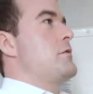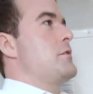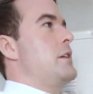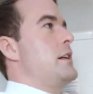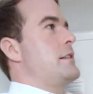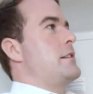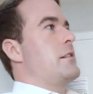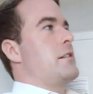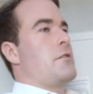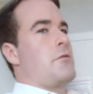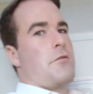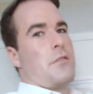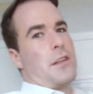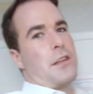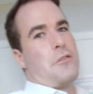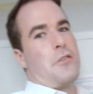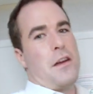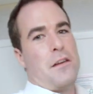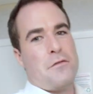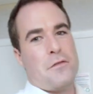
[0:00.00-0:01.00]
So that's a,
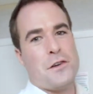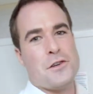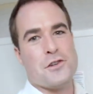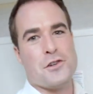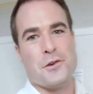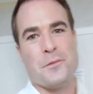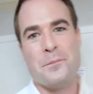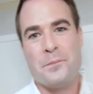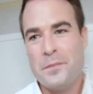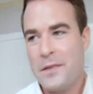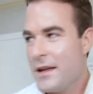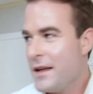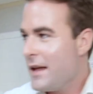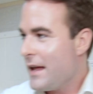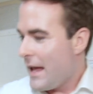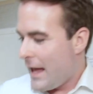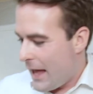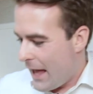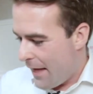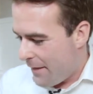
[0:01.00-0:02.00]
really great feature.
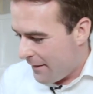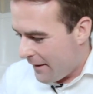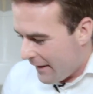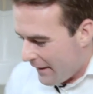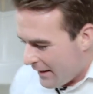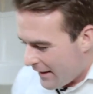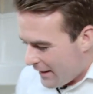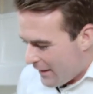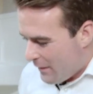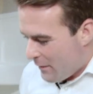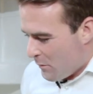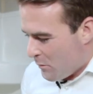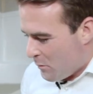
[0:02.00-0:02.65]
And then, it, eh,